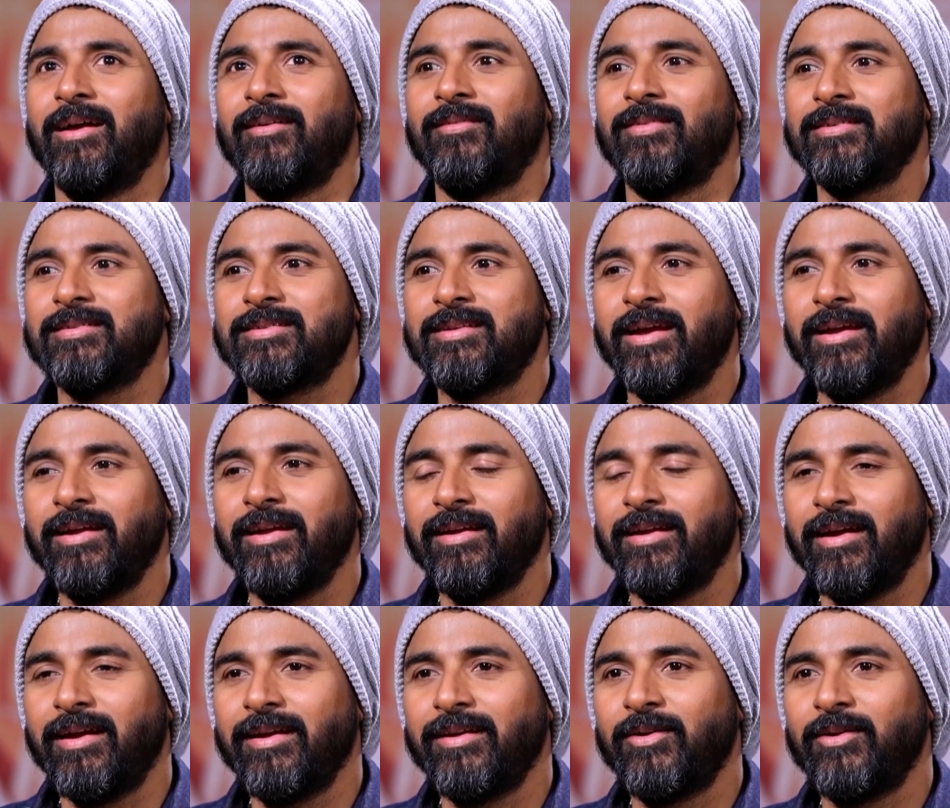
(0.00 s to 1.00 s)
First
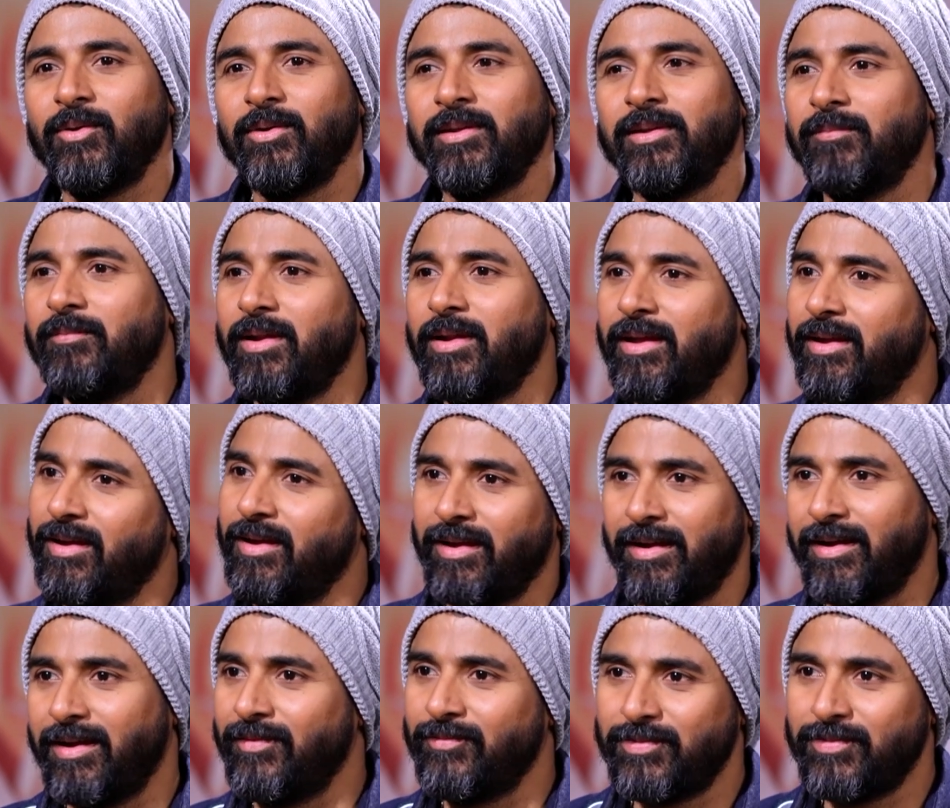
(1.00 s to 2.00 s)
I told them like I
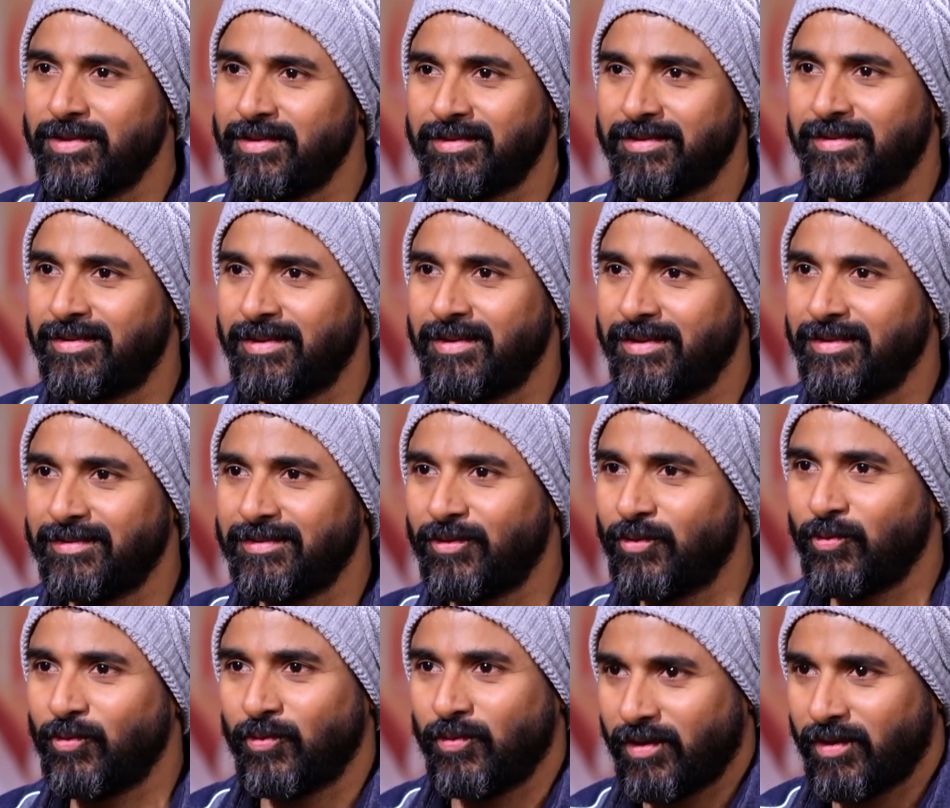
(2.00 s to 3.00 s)
have this thing, so
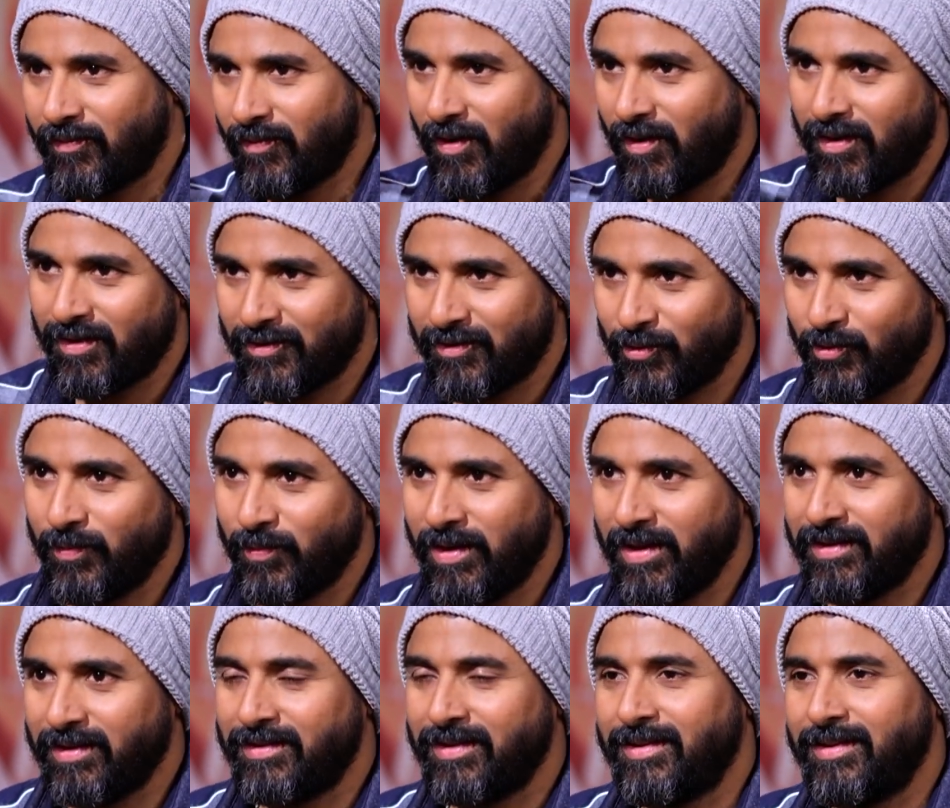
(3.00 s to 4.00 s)
water should be
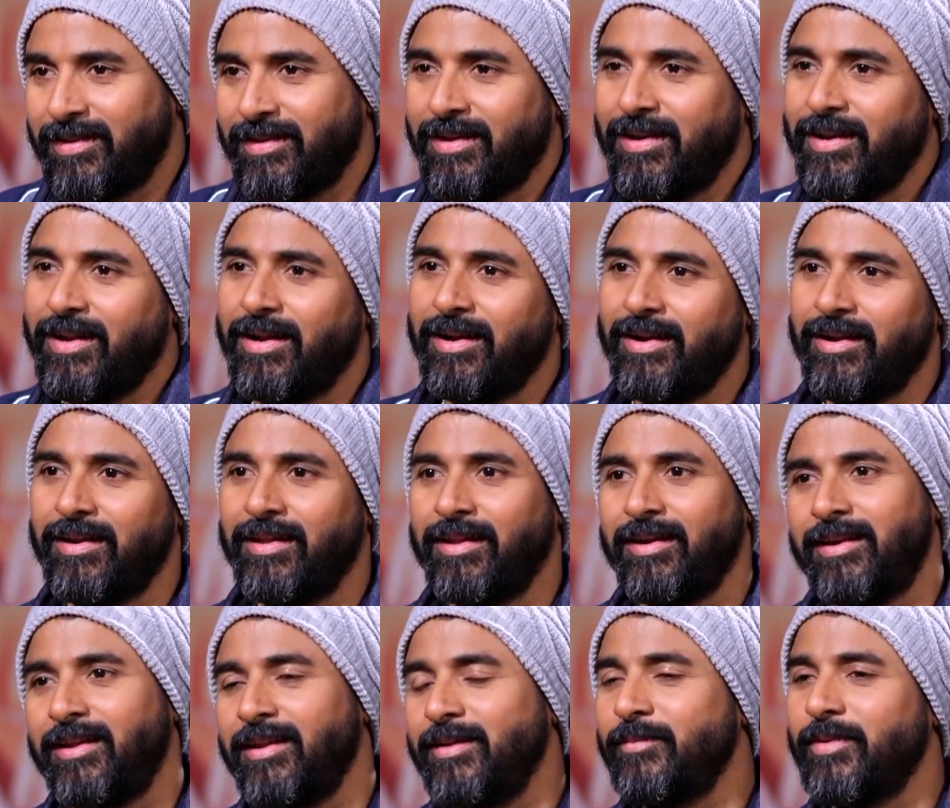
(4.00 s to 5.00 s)
lesser than that. And the
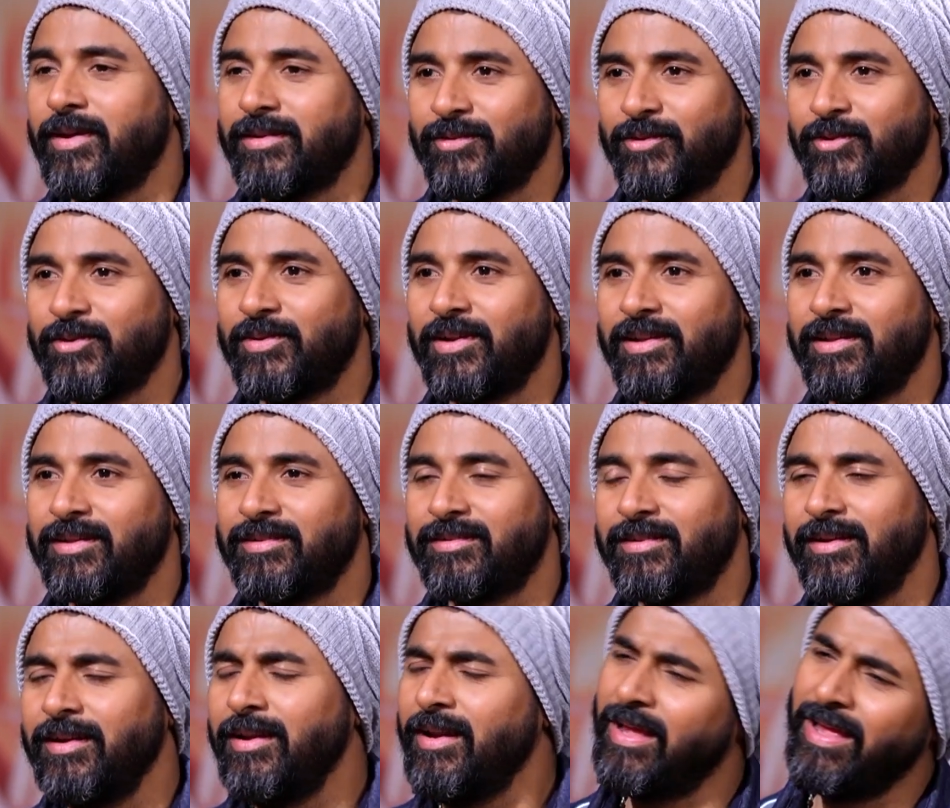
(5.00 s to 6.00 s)
team, as usual, they
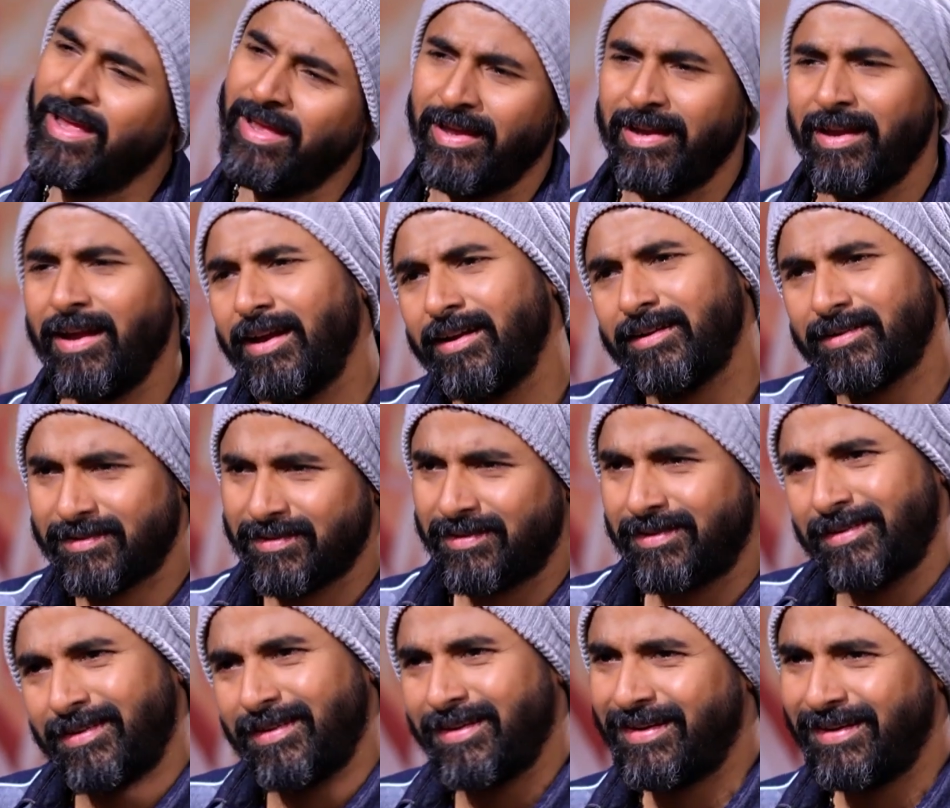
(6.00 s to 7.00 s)
said it's
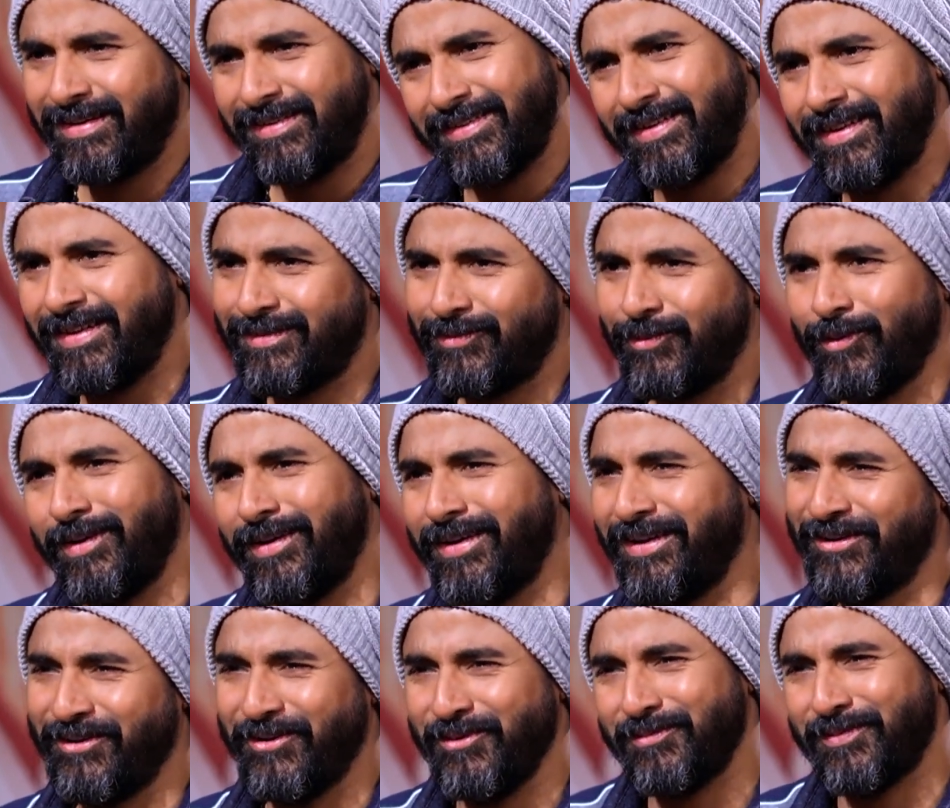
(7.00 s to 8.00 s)
less only,
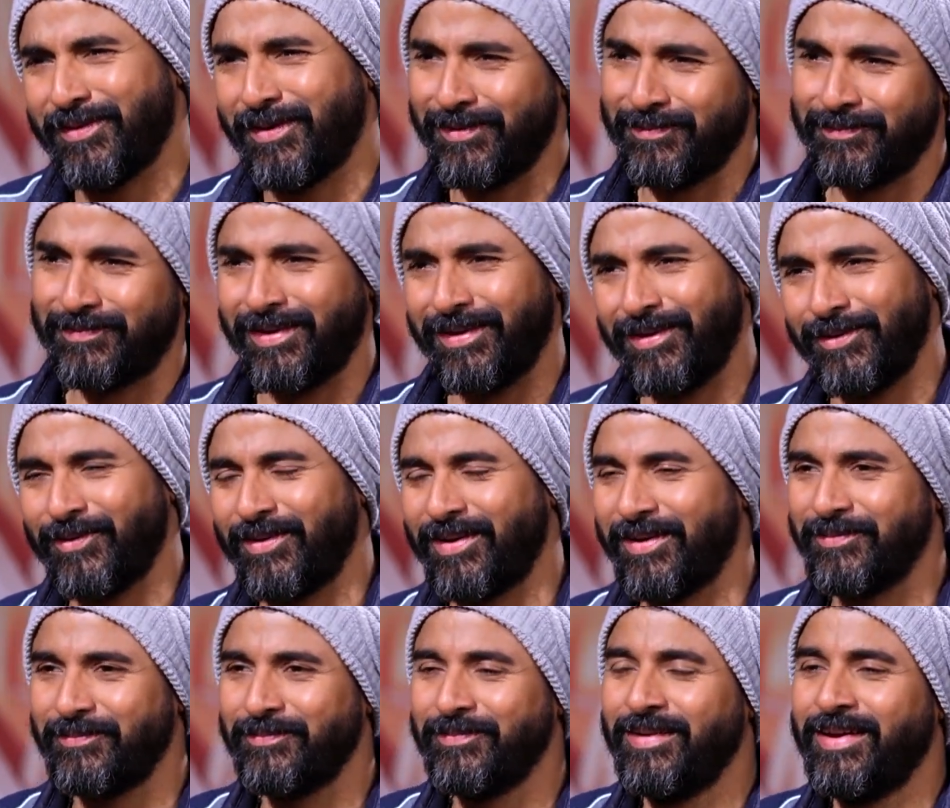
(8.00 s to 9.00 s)
no problem, sir, you
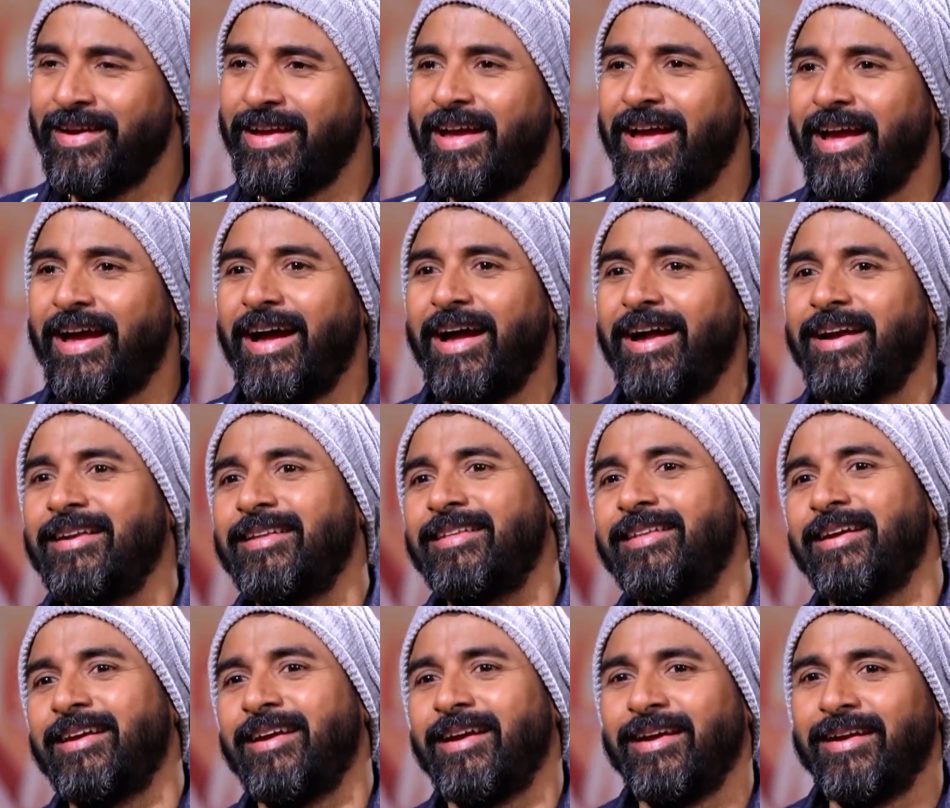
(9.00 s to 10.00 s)
come. And
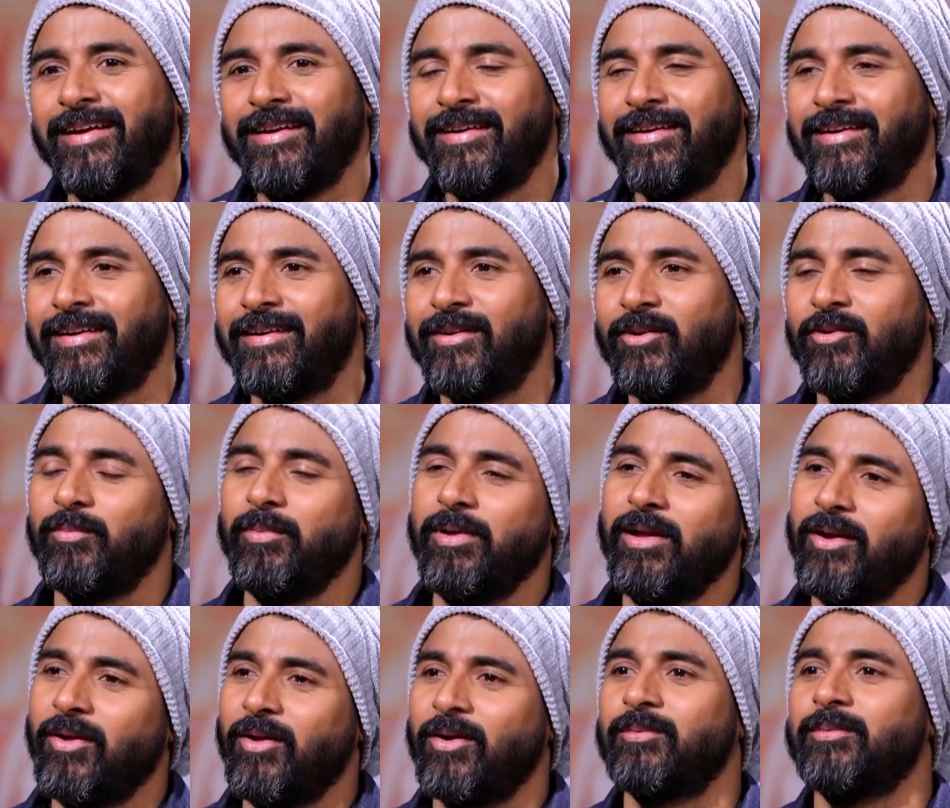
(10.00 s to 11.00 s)
they took me
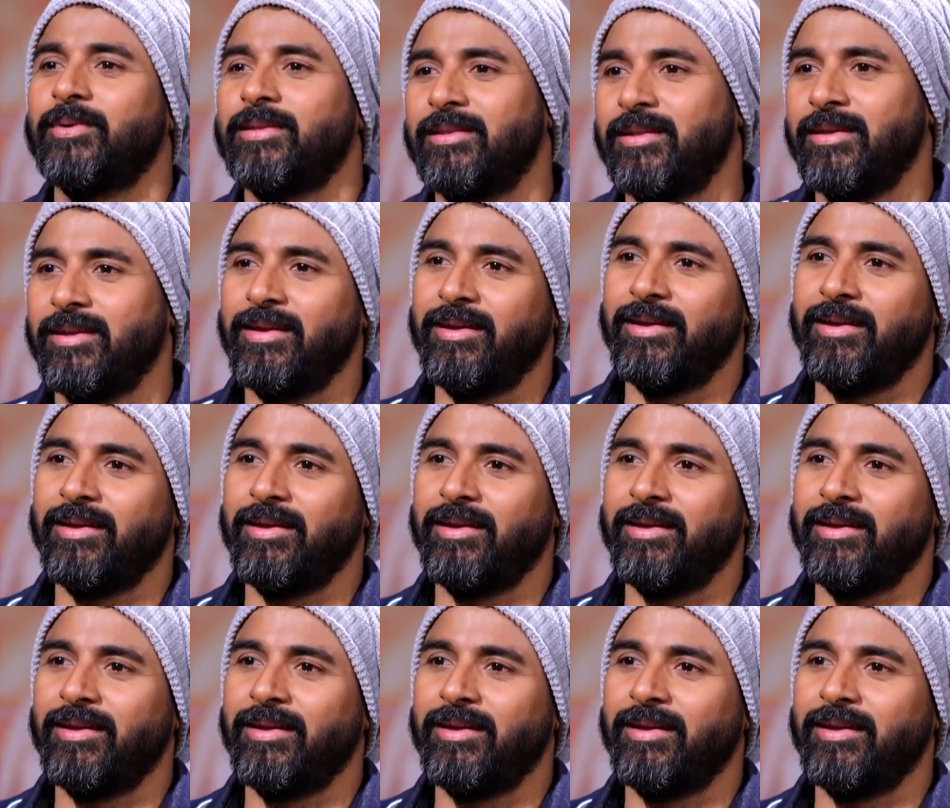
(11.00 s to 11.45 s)
along with the